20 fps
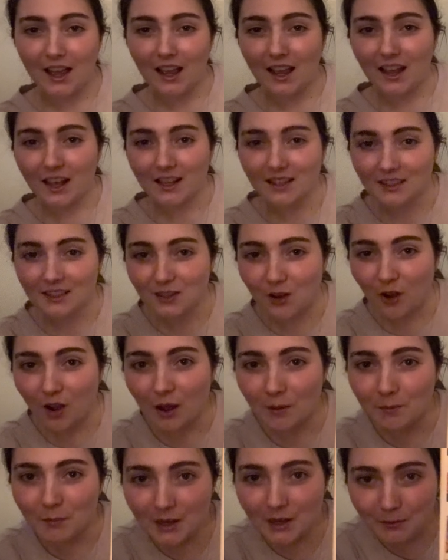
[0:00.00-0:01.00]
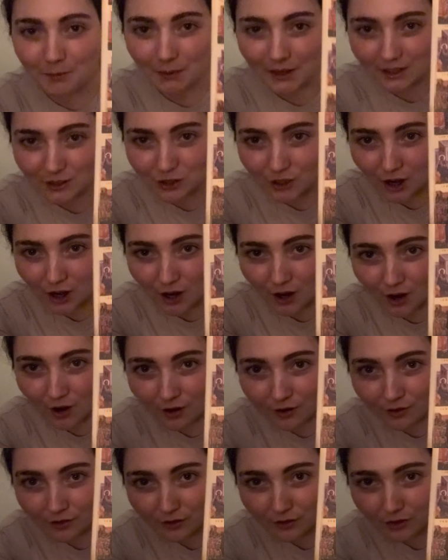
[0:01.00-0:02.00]
It's got a big picture
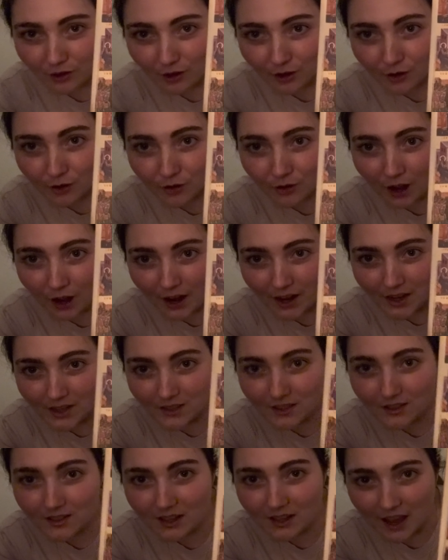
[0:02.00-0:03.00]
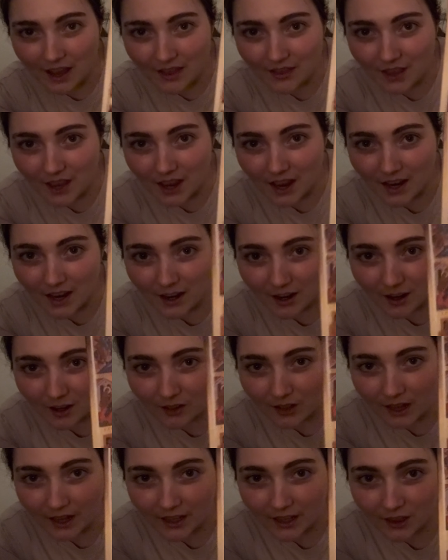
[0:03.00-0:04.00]
of Christ and then
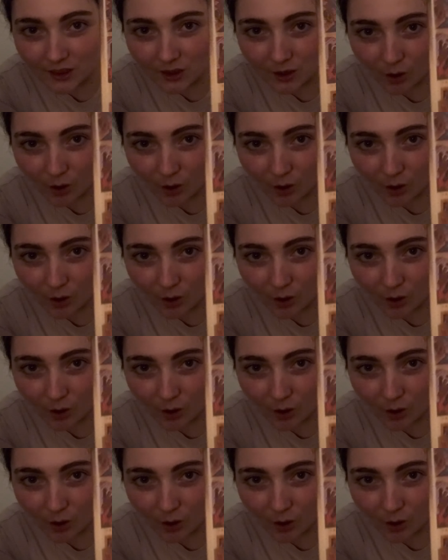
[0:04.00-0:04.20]
like the